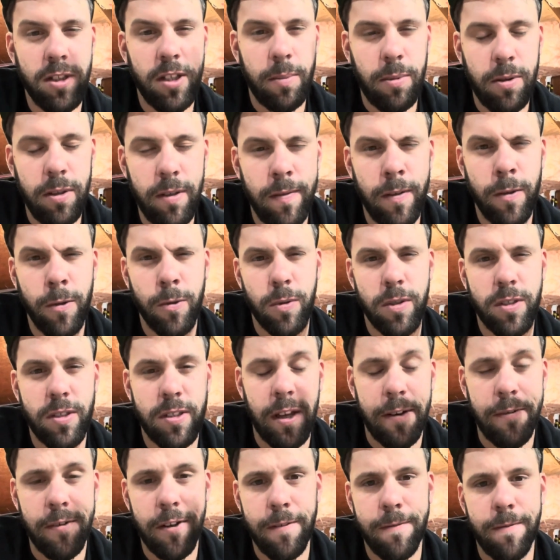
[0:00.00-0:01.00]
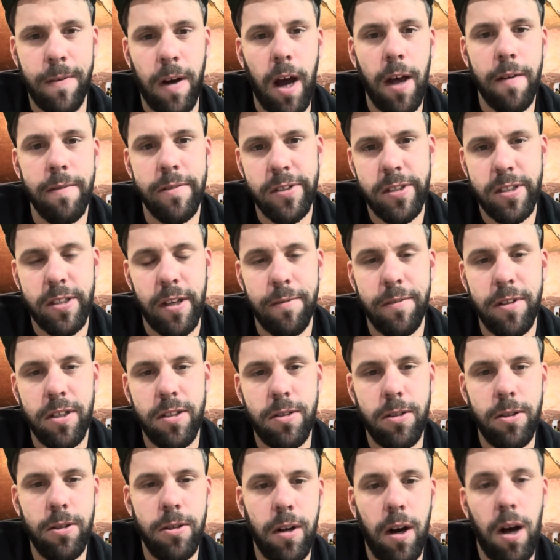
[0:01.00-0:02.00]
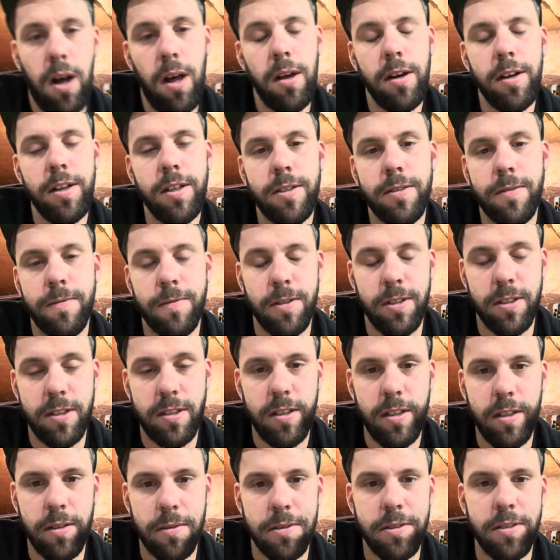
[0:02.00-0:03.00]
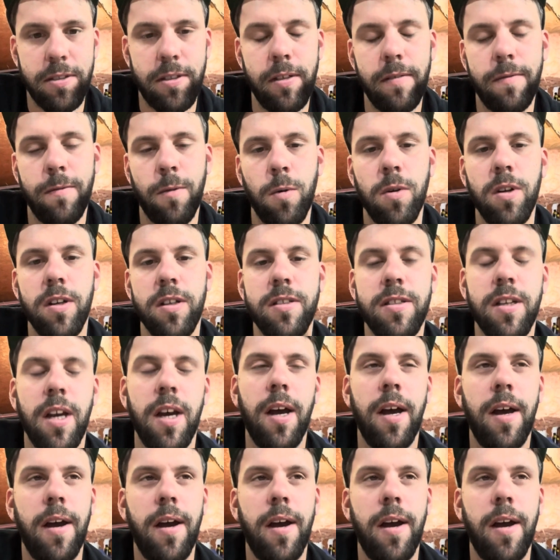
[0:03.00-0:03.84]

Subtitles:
I believe those were $75 and $72 for the C3s, C4s.